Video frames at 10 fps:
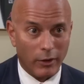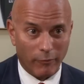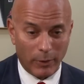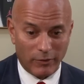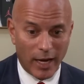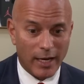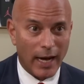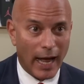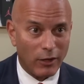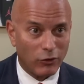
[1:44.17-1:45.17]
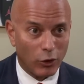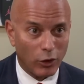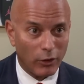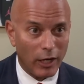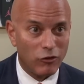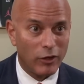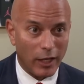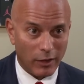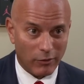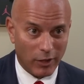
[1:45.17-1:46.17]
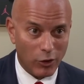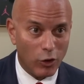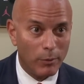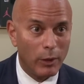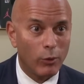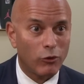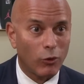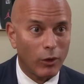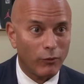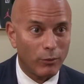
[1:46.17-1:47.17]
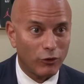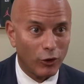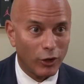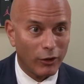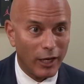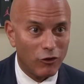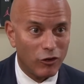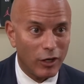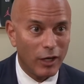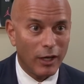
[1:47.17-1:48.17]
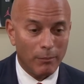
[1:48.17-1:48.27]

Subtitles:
They've been taken out of circulation. They continue to be withdrawn from circulation.